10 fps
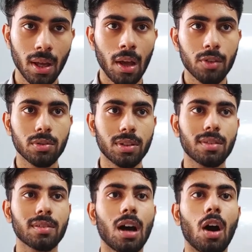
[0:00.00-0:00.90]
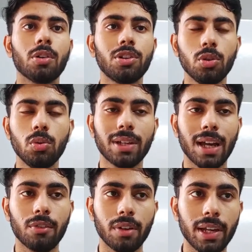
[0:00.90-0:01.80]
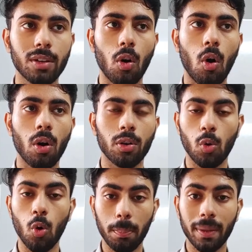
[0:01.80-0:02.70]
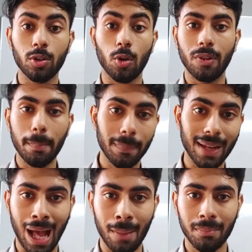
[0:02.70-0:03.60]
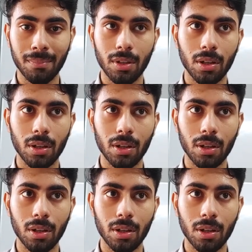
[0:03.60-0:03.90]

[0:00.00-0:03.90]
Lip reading: So this is how you can read or open your webcam,